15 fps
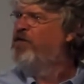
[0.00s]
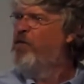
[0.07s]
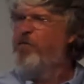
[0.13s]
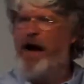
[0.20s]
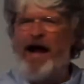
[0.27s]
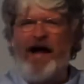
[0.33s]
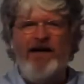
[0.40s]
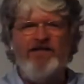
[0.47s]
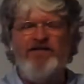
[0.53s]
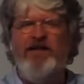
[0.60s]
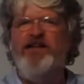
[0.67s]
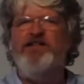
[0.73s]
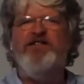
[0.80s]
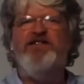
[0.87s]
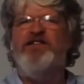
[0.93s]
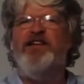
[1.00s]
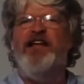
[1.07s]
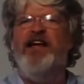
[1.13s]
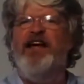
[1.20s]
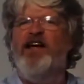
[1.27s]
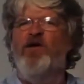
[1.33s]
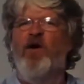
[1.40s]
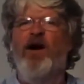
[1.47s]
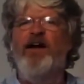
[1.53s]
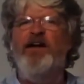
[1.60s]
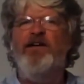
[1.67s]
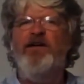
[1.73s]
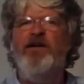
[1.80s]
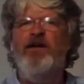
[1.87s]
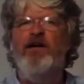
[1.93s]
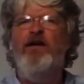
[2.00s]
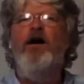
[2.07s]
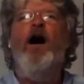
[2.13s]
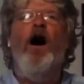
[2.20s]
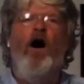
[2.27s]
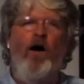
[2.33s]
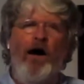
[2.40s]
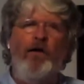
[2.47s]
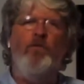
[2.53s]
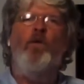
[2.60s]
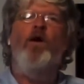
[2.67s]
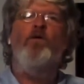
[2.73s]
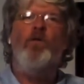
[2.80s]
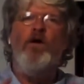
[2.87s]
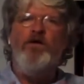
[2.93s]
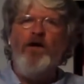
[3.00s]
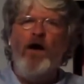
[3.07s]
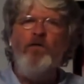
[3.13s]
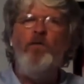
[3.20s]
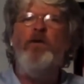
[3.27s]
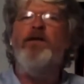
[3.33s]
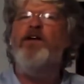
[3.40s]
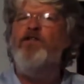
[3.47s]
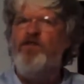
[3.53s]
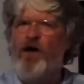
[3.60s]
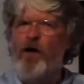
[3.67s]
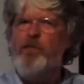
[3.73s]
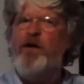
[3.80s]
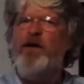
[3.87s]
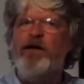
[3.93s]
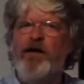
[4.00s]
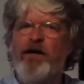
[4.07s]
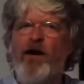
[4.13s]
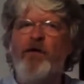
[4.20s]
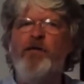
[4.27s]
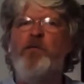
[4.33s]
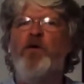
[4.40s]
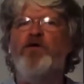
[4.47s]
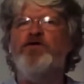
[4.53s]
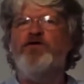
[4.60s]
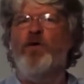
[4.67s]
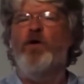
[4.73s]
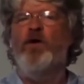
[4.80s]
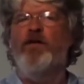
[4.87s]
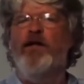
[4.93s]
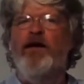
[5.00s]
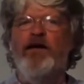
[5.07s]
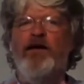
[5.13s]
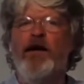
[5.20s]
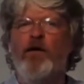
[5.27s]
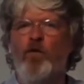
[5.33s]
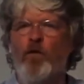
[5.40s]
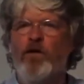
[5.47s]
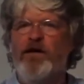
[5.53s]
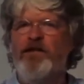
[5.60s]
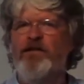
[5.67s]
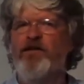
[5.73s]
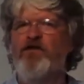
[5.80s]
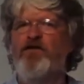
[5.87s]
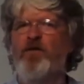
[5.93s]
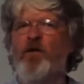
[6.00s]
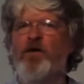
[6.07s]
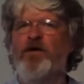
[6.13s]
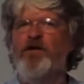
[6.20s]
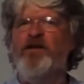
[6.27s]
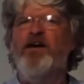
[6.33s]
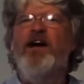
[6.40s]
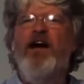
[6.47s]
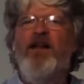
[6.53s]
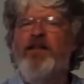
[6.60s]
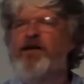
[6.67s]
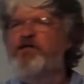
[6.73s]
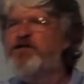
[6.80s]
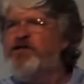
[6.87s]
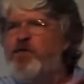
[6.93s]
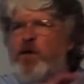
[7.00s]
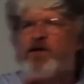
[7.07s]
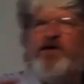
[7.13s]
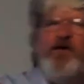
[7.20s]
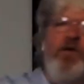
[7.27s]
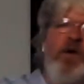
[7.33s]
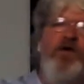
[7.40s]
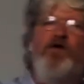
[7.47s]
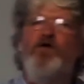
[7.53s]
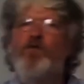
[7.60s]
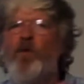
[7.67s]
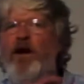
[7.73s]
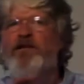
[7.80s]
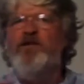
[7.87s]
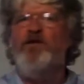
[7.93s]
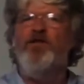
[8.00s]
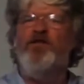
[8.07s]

Some access thing, right? All right, when we're done with this, I'm going to get on the bookstore then and we'll get this sorted. They've switched to a new rental